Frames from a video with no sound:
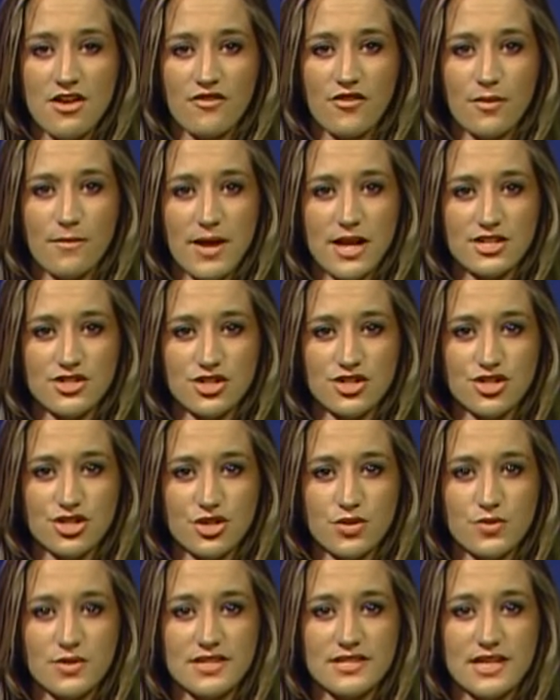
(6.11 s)
From May to
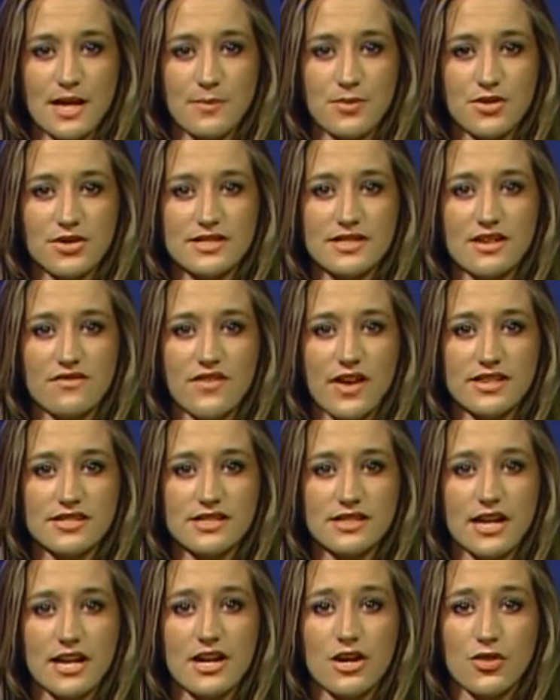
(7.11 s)
June, deputies
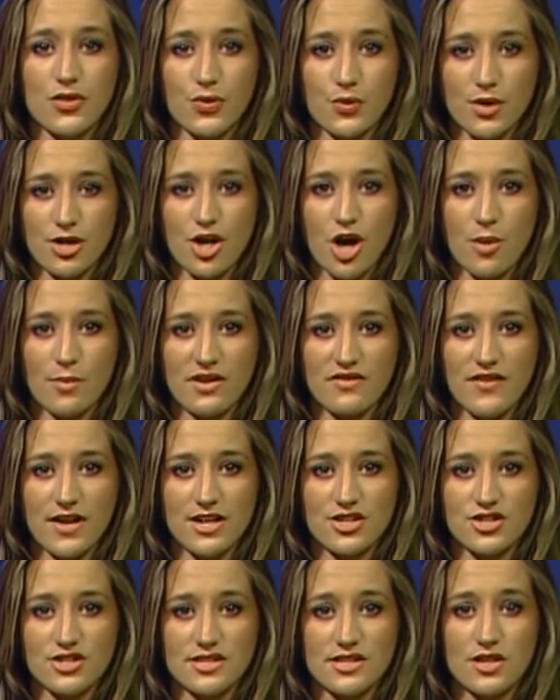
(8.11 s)
investigated three home
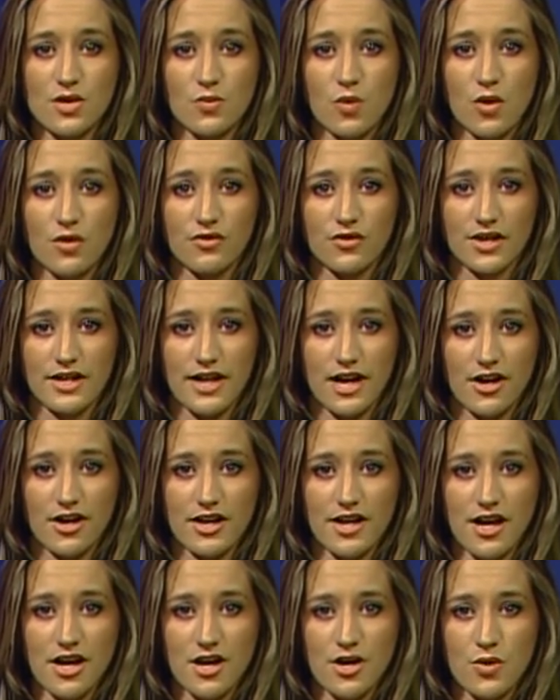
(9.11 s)
invasions in the Wolverine
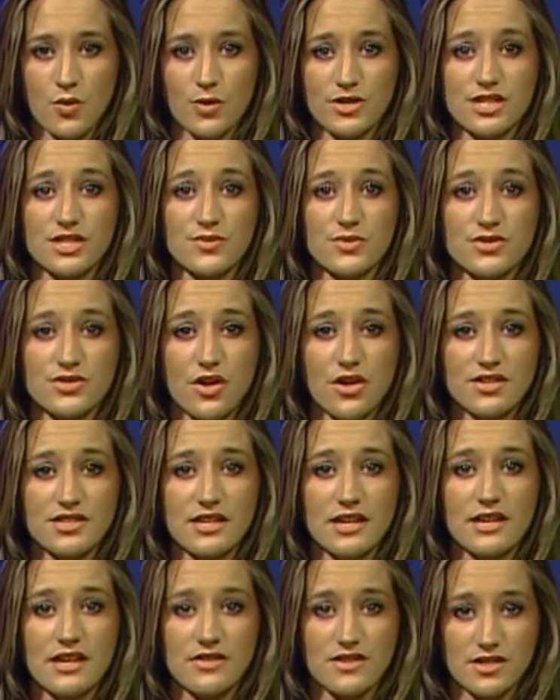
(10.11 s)
area, which has
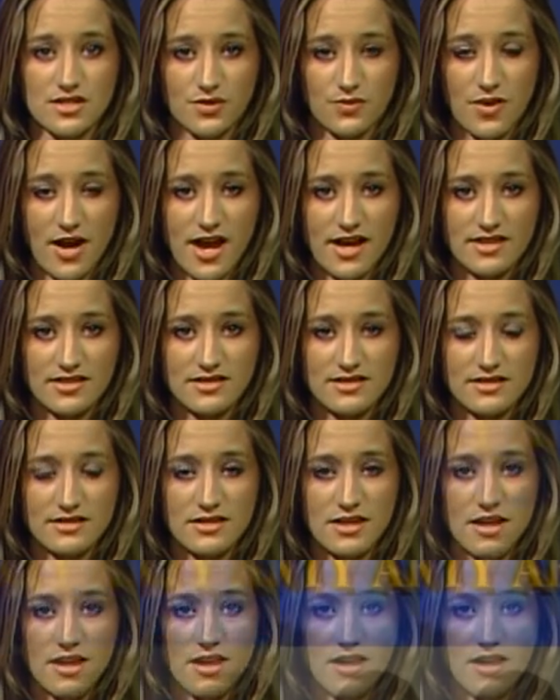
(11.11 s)
resulted in these arrests.